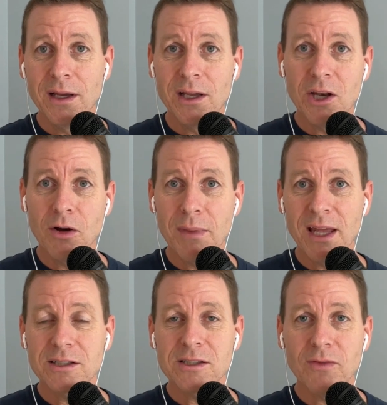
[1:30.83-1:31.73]
you know,
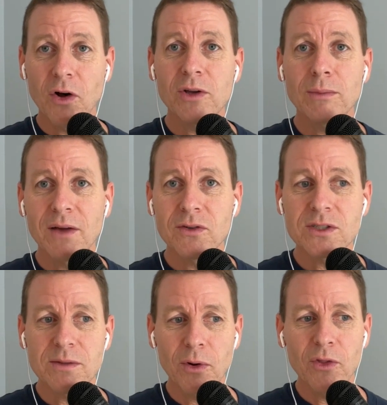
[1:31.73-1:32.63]
manage the volume levels
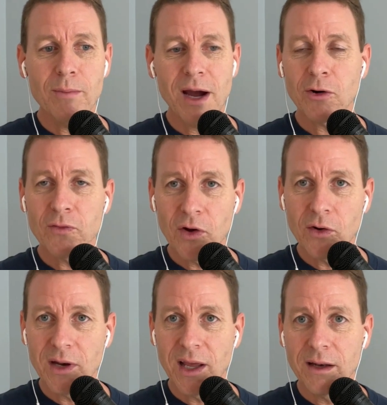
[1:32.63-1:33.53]
of both the
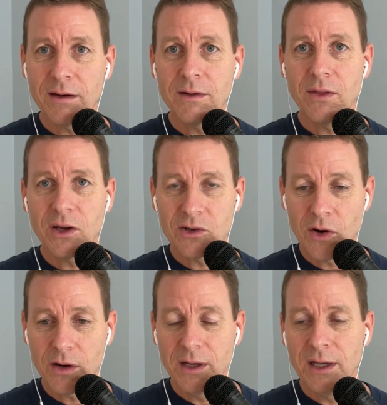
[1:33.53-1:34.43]
microphone and the
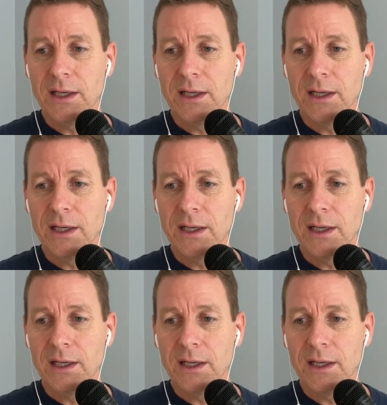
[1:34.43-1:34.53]
guitar.